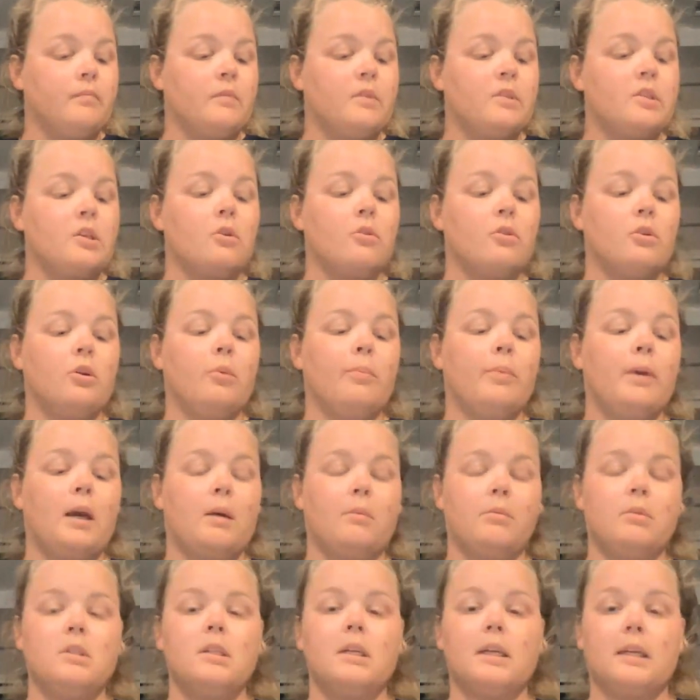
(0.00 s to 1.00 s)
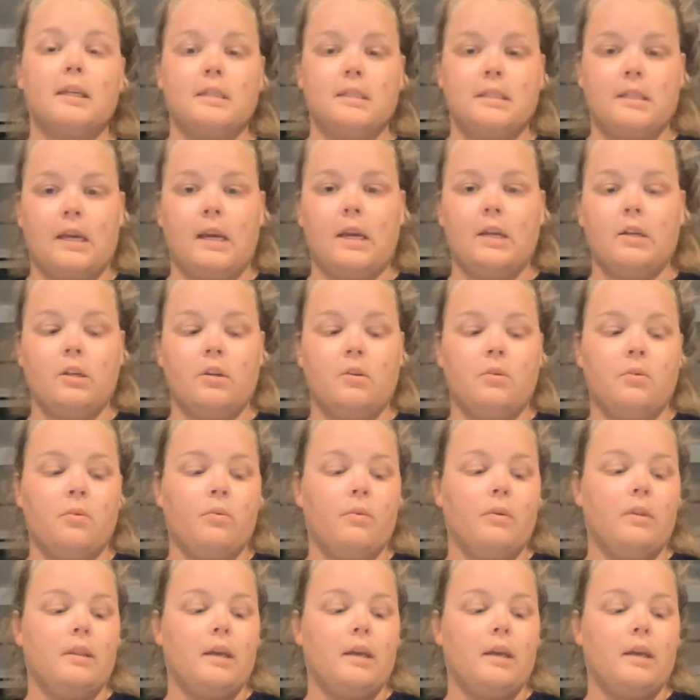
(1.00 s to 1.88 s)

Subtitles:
So you'll be able to continue